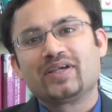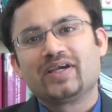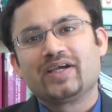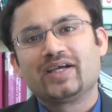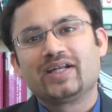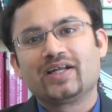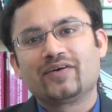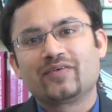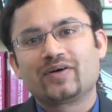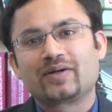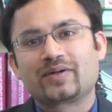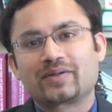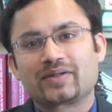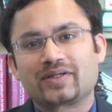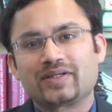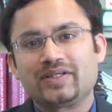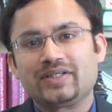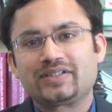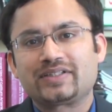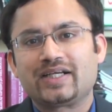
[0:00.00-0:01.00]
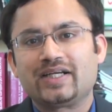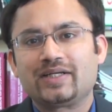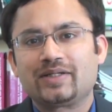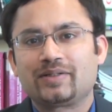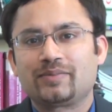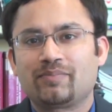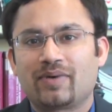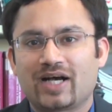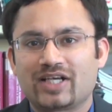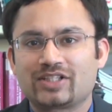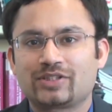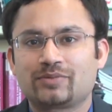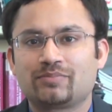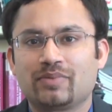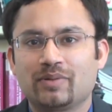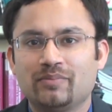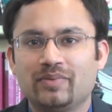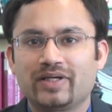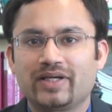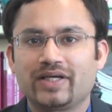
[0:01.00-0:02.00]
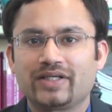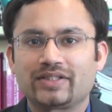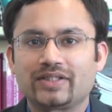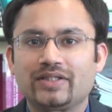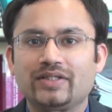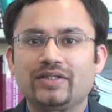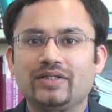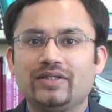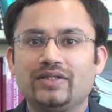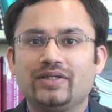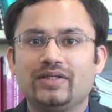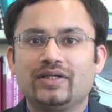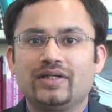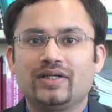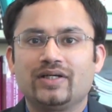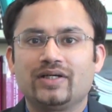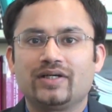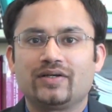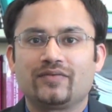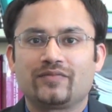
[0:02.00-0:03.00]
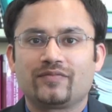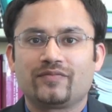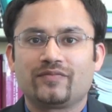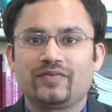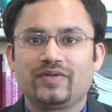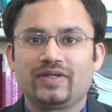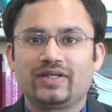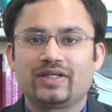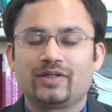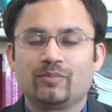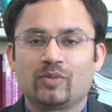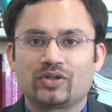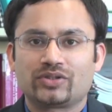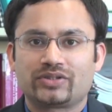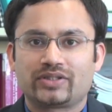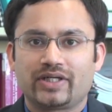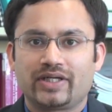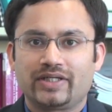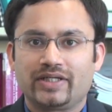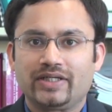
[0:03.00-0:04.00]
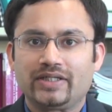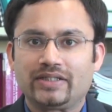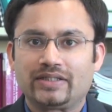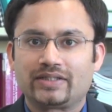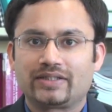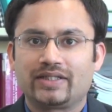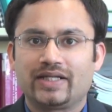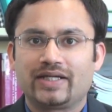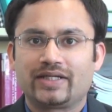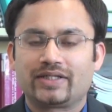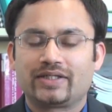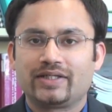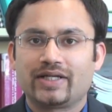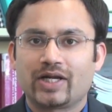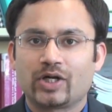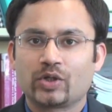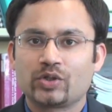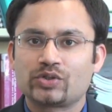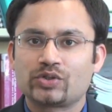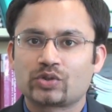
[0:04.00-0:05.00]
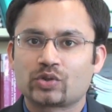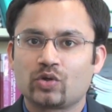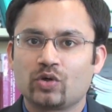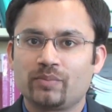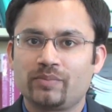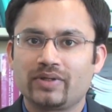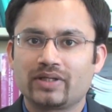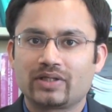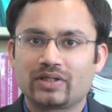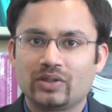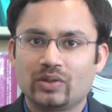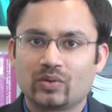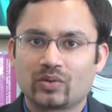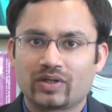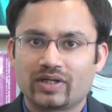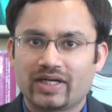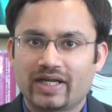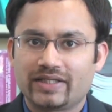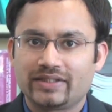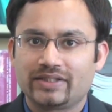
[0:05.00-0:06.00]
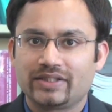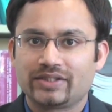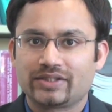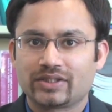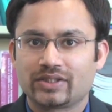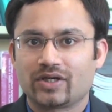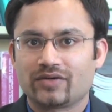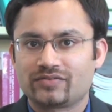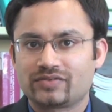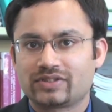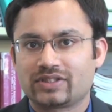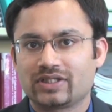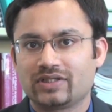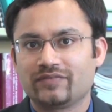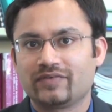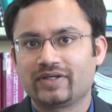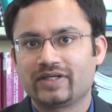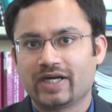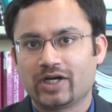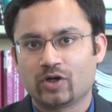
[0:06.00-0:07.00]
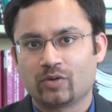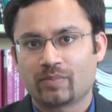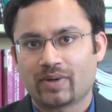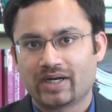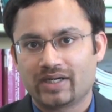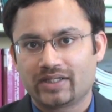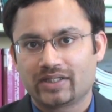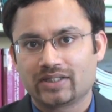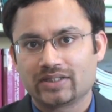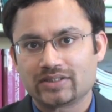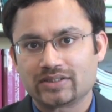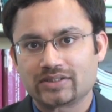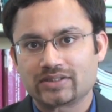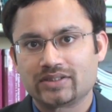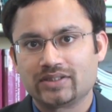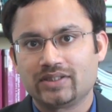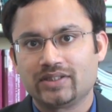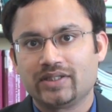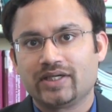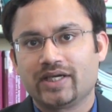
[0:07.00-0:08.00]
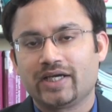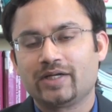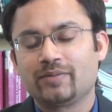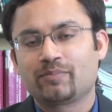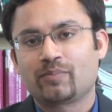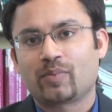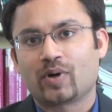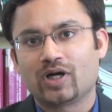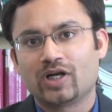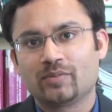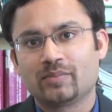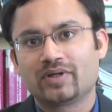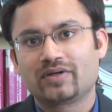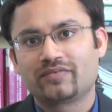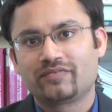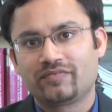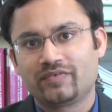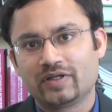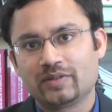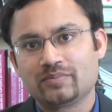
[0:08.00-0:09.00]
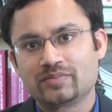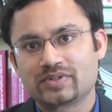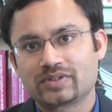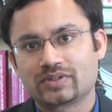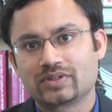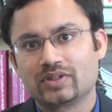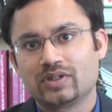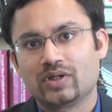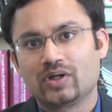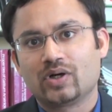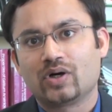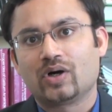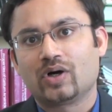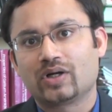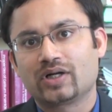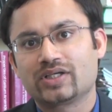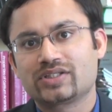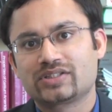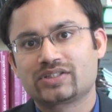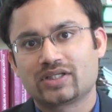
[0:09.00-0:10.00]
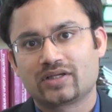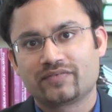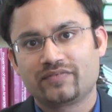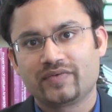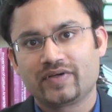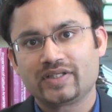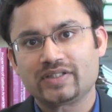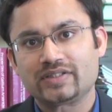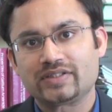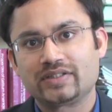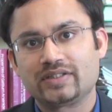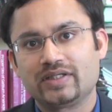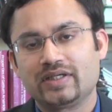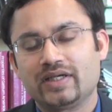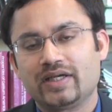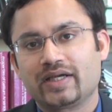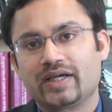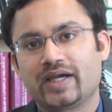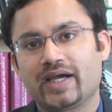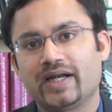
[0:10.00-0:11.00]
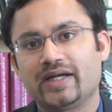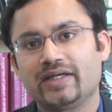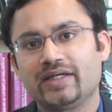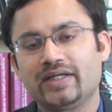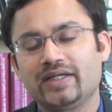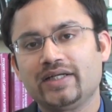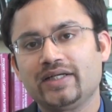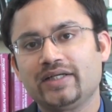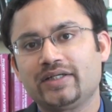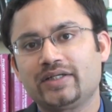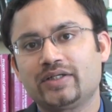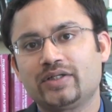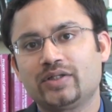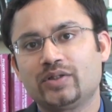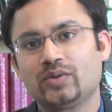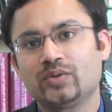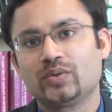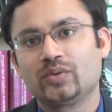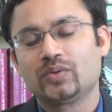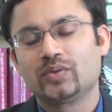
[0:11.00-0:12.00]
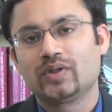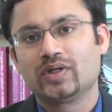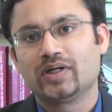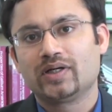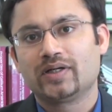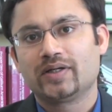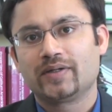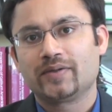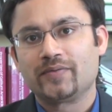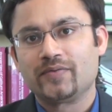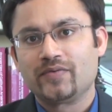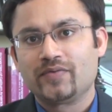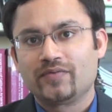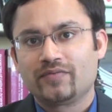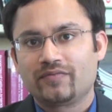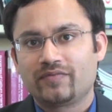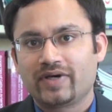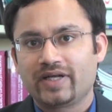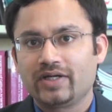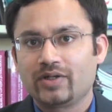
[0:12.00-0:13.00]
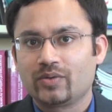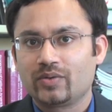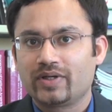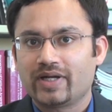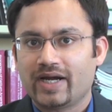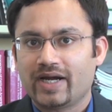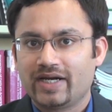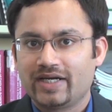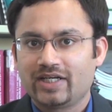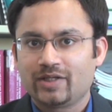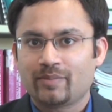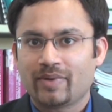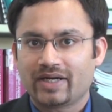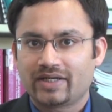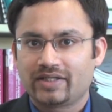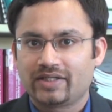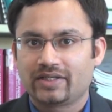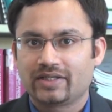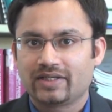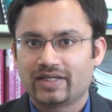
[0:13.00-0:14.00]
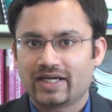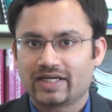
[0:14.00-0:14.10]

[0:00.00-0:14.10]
In our recent past publication, uh, we demonstrated that nanoscopic localization of silver nanoparticles in polymer films on a surface can lead to uh, very good antibacterial